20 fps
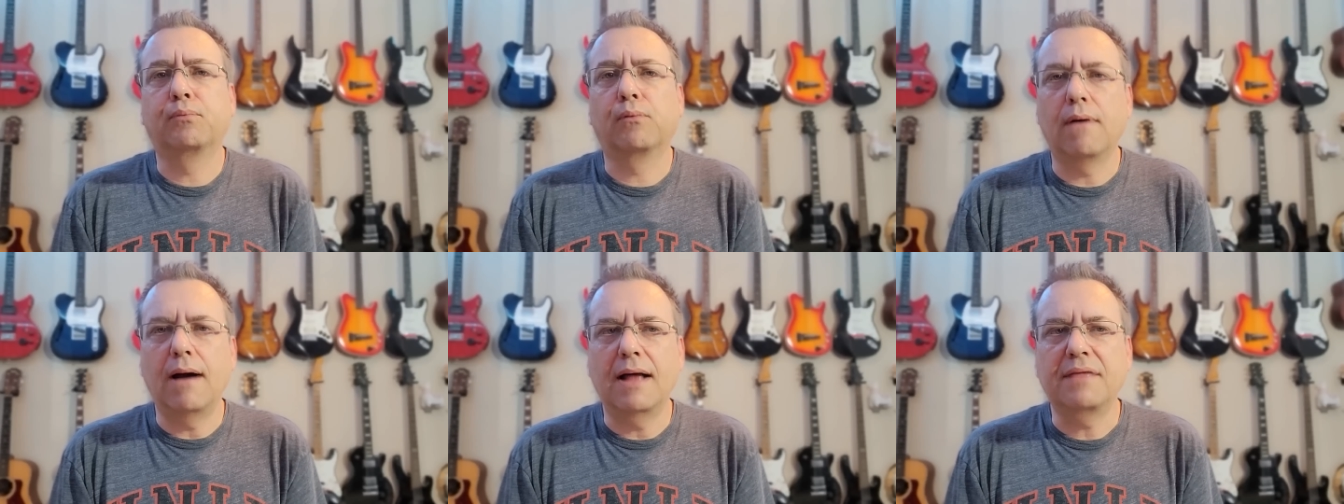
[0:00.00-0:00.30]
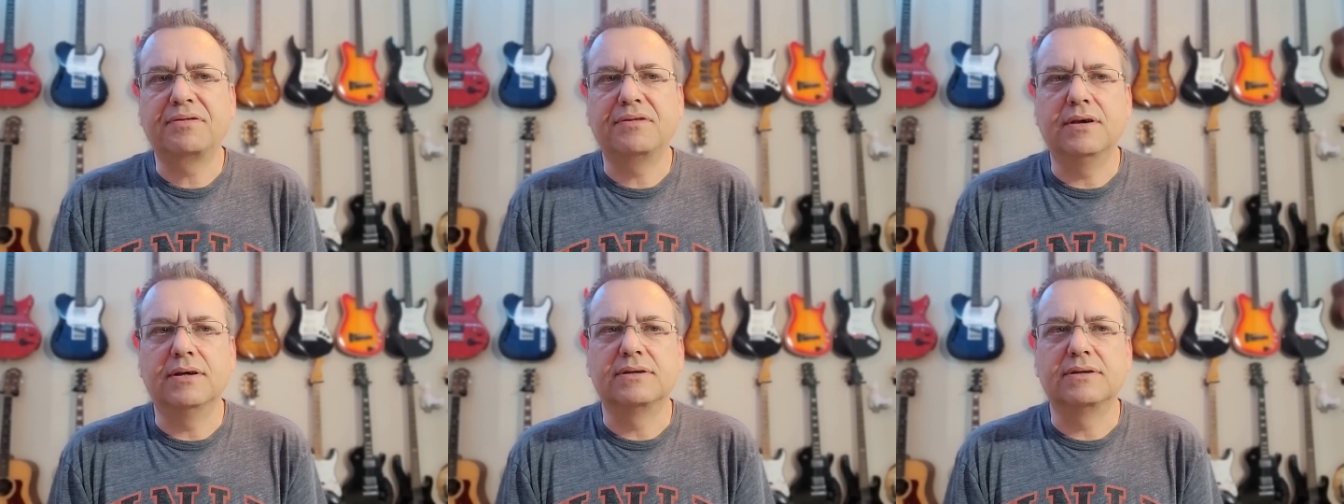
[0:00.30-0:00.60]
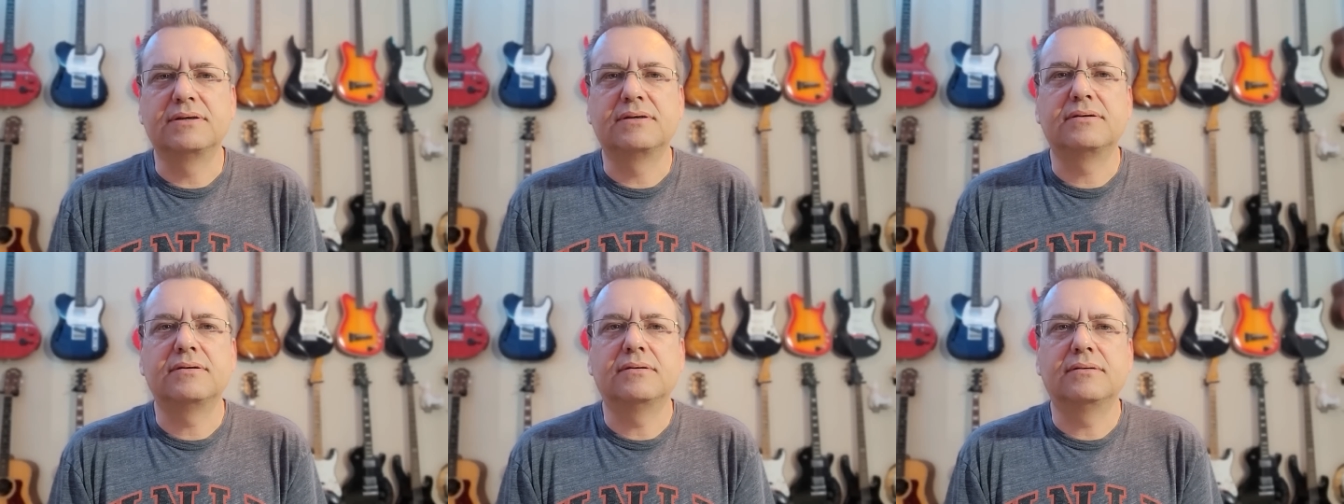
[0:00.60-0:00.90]
brought
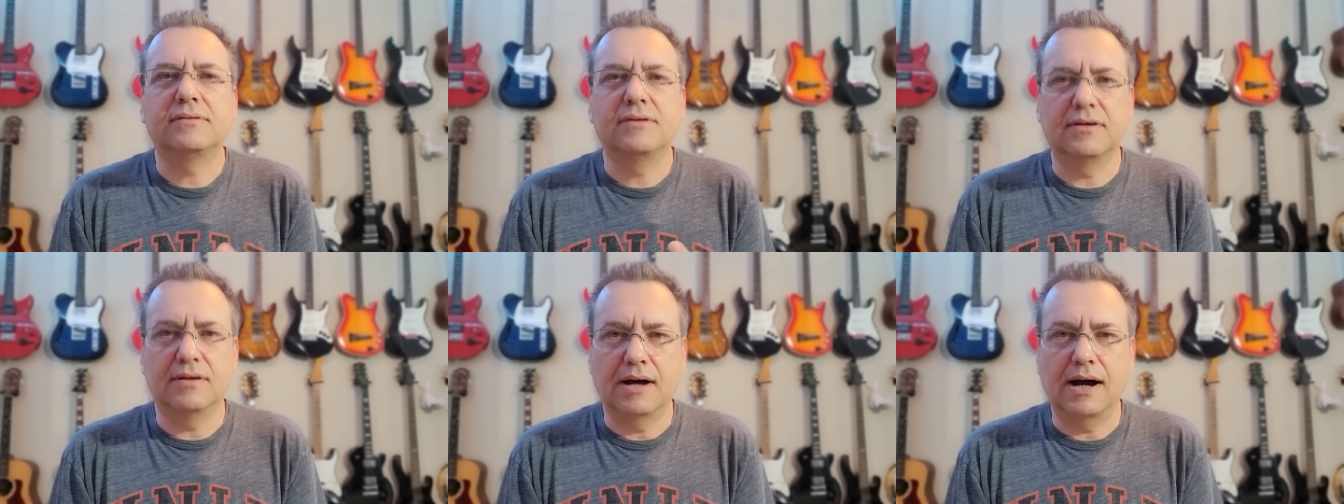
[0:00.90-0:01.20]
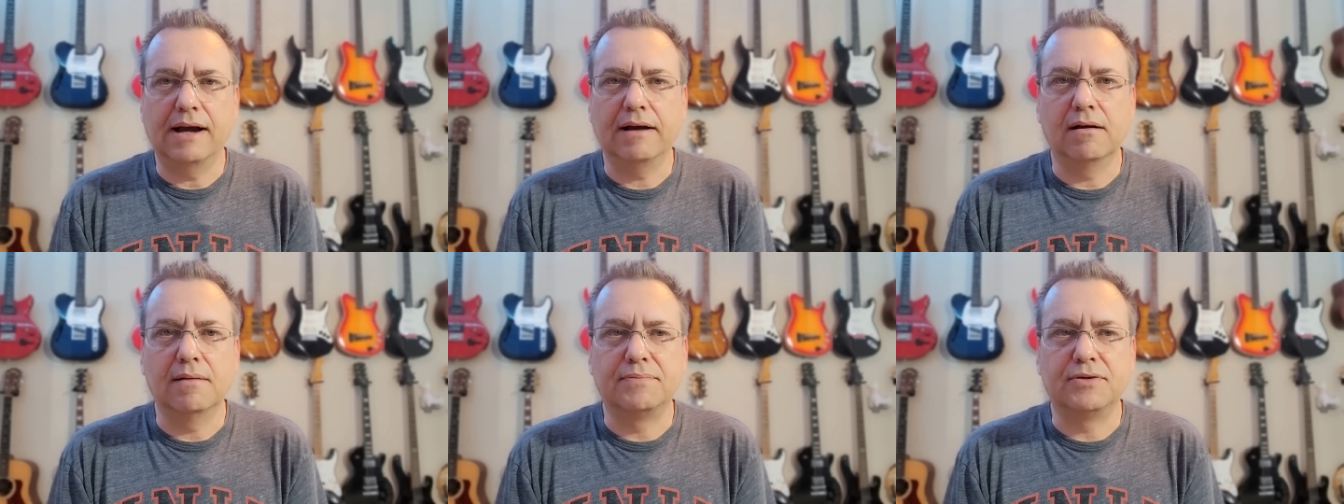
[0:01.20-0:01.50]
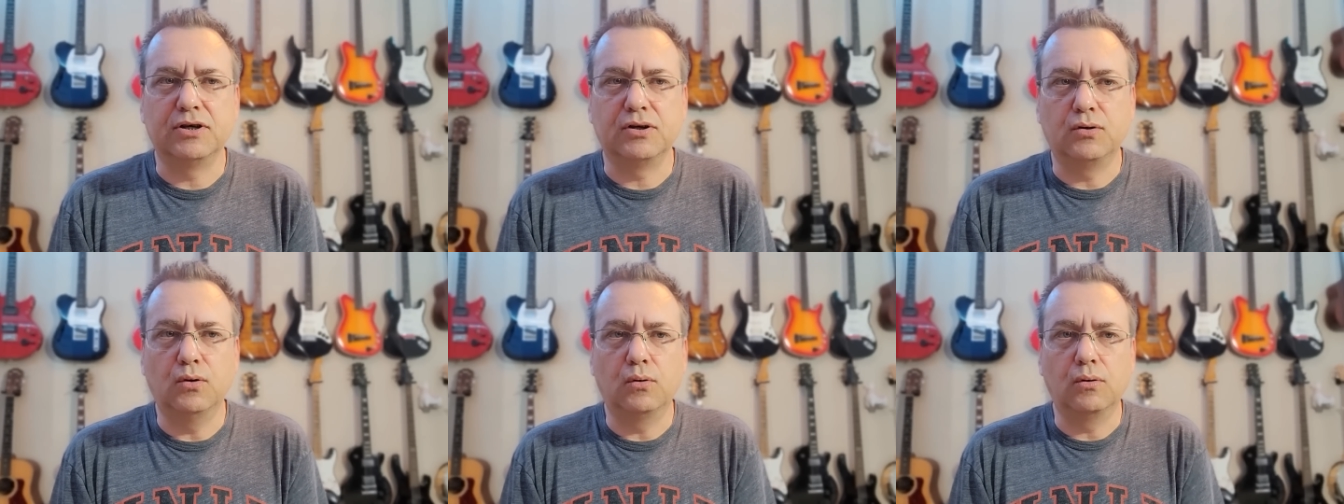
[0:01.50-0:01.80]
this to the
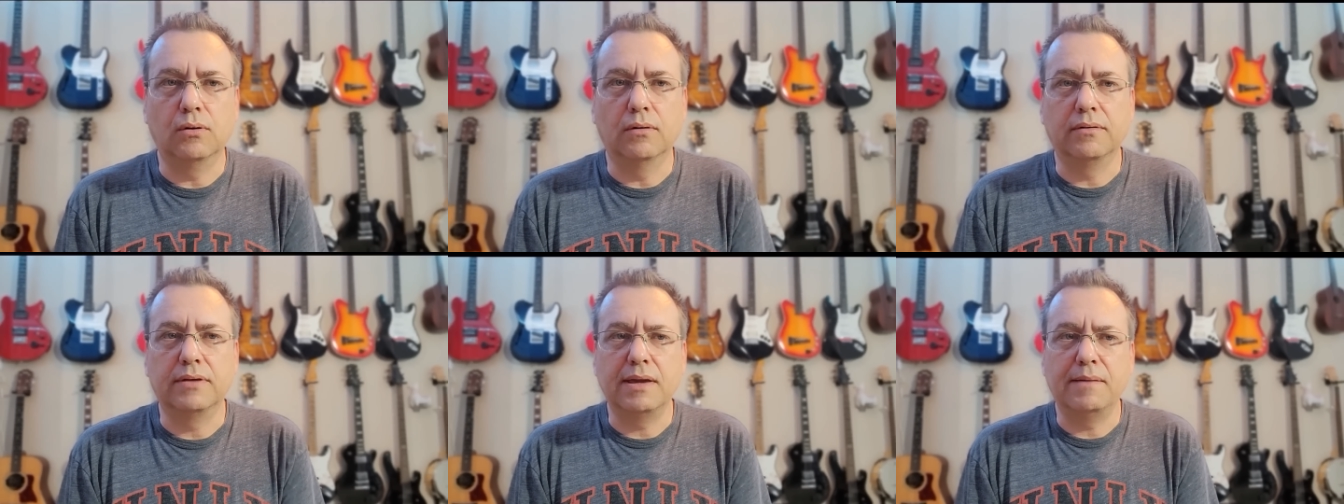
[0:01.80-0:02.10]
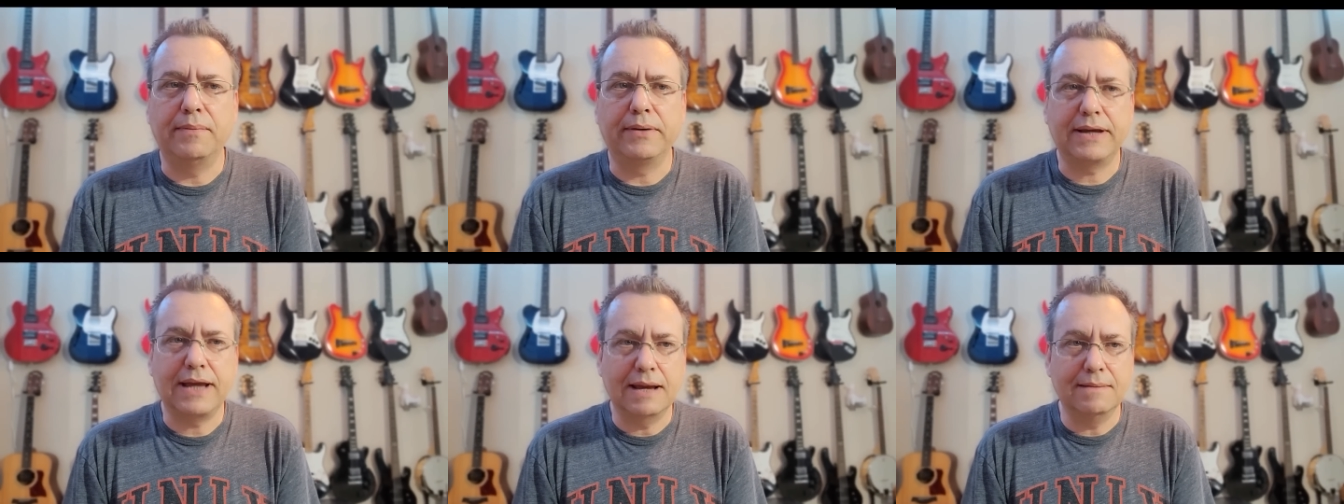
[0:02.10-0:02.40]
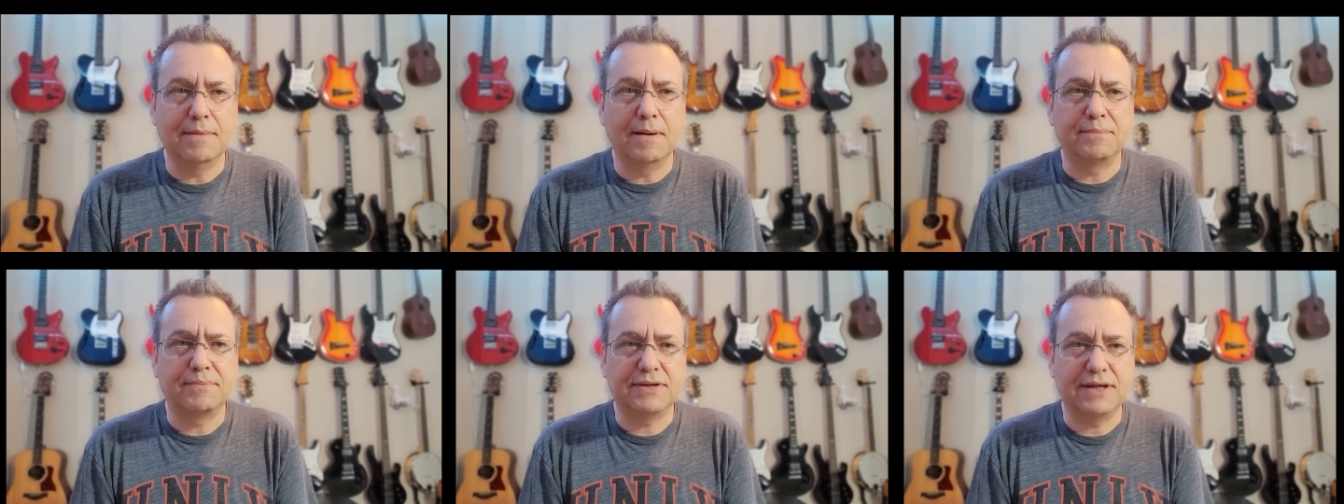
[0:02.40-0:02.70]
higher-ups at Google, they
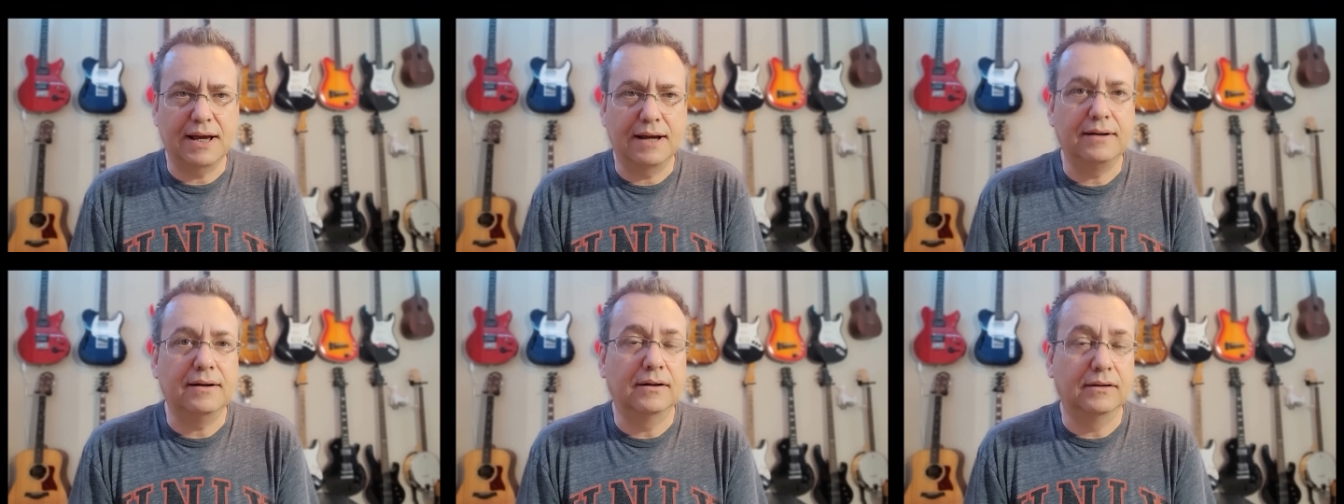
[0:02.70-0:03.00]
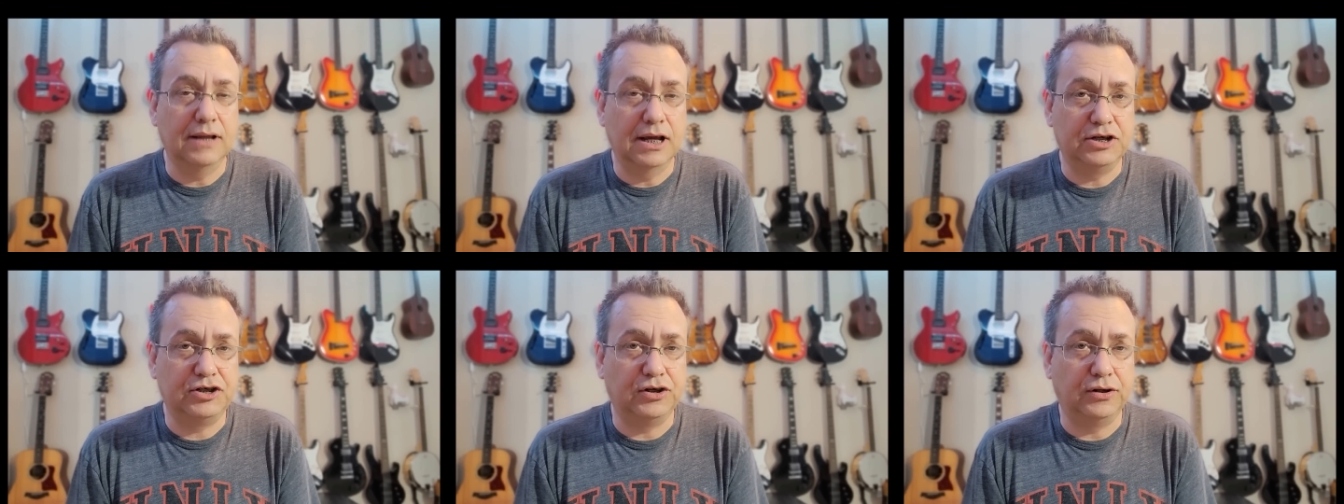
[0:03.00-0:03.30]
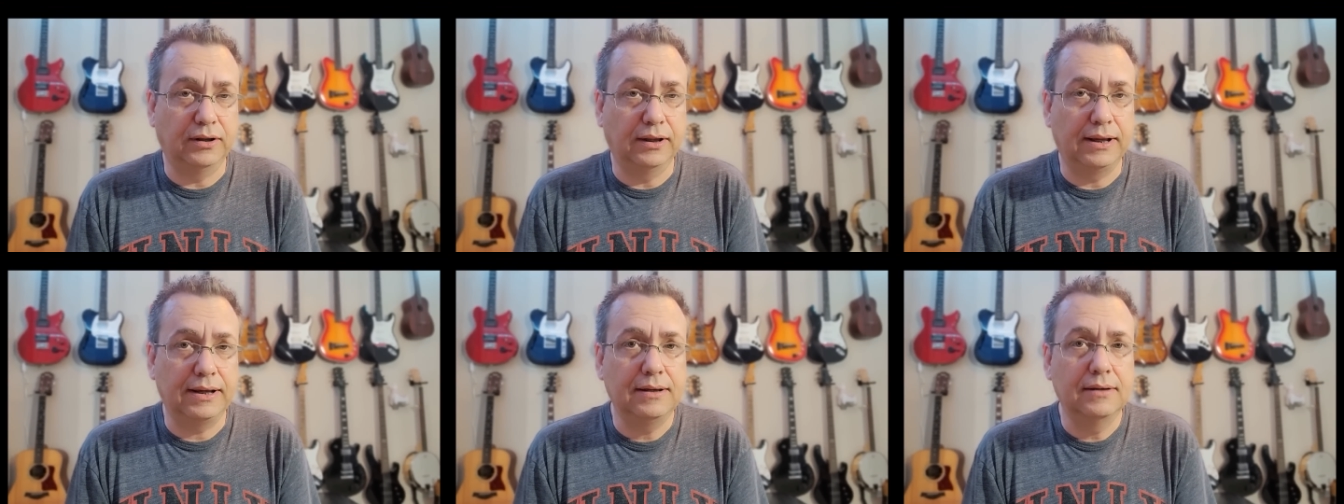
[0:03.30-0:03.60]
became upset,
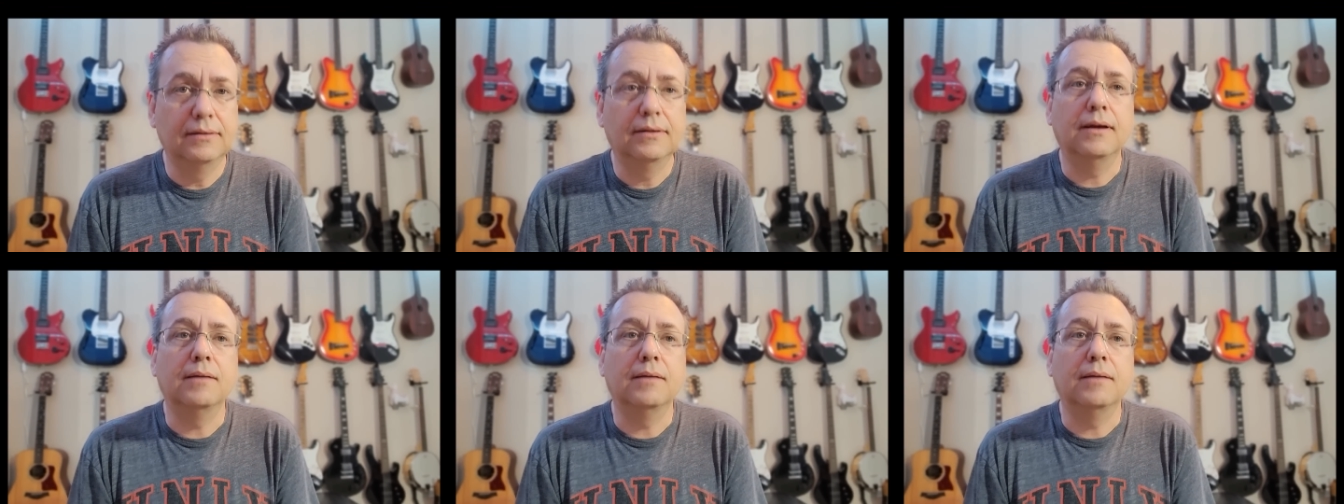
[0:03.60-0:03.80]
allegedly,